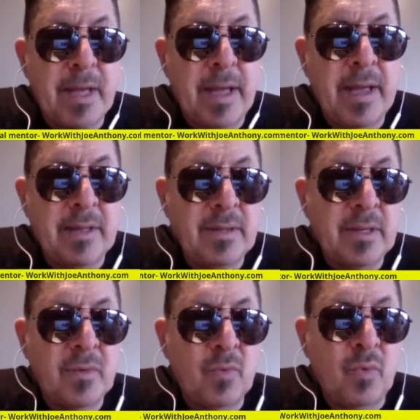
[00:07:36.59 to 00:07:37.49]
and
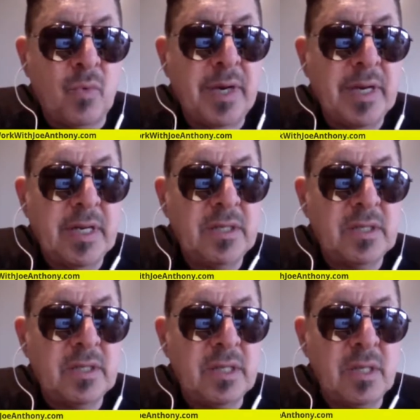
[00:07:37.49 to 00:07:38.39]
what it
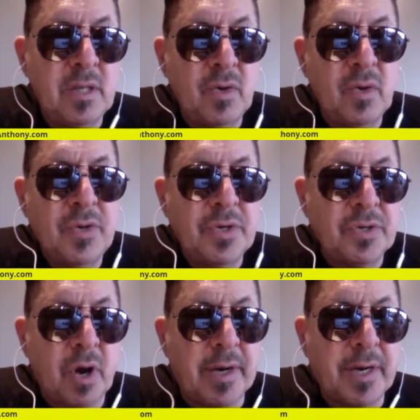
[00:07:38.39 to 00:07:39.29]
is, who your
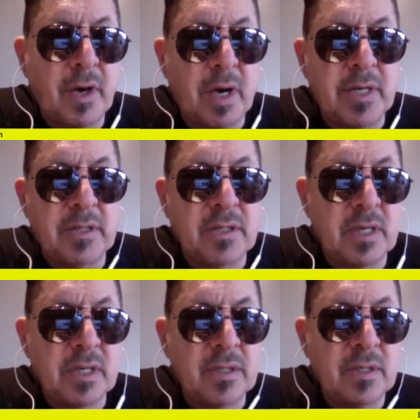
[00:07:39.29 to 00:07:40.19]
target audience
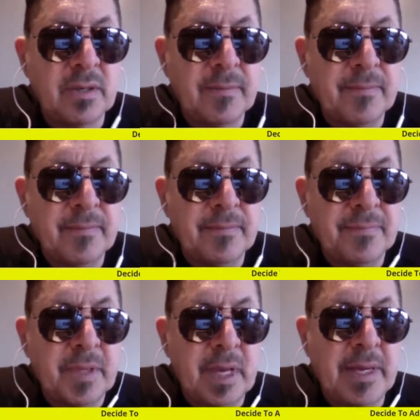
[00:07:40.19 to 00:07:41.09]
is,
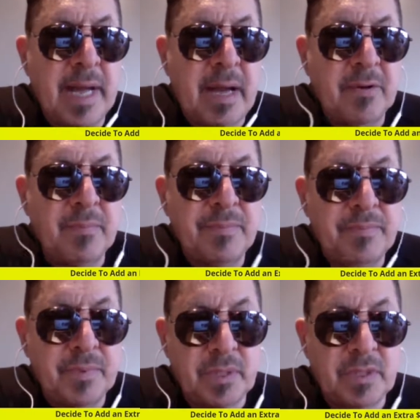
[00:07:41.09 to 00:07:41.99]
and how to
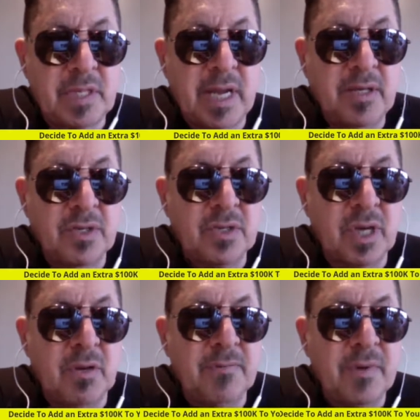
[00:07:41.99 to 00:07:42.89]
sustain
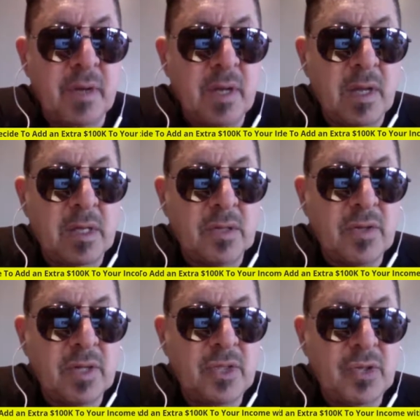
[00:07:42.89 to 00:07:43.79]
yourself so
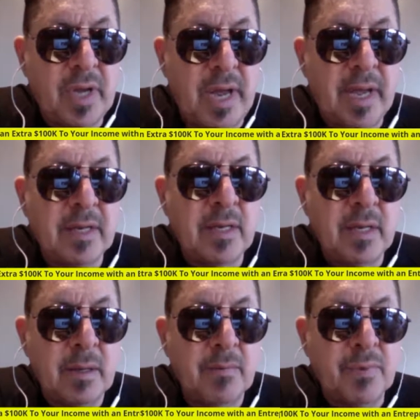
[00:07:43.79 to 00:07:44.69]
that you can
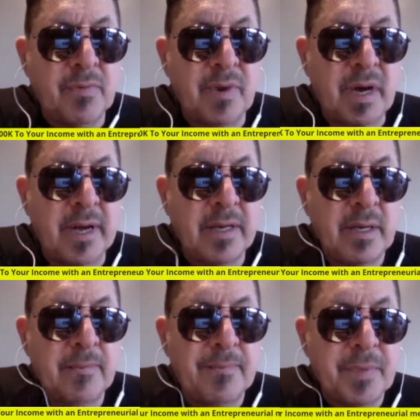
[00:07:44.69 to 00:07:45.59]
provide
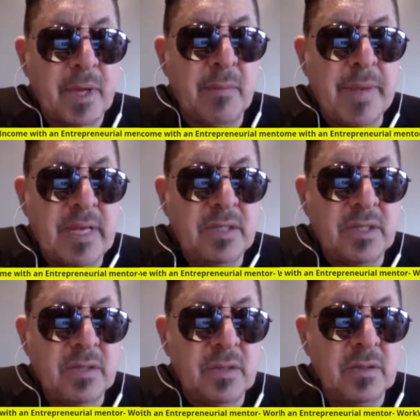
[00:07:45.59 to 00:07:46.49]

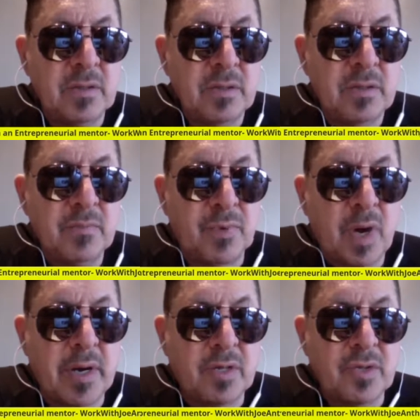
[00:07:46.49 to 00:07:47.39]
amazing
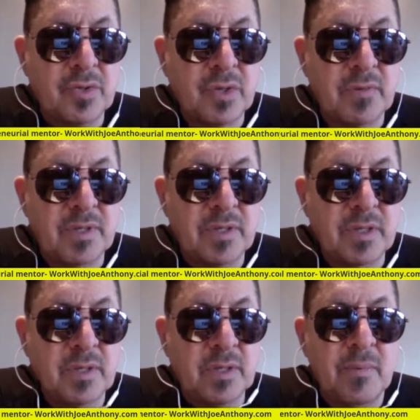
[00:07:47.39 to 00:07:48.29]
products or
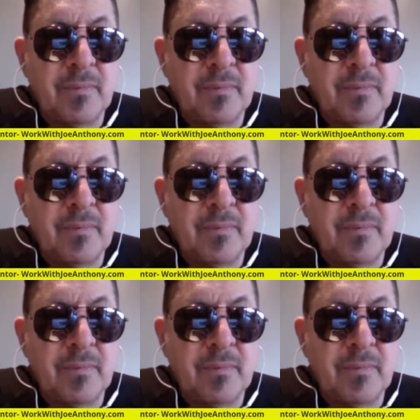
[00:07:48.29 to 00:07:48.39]
services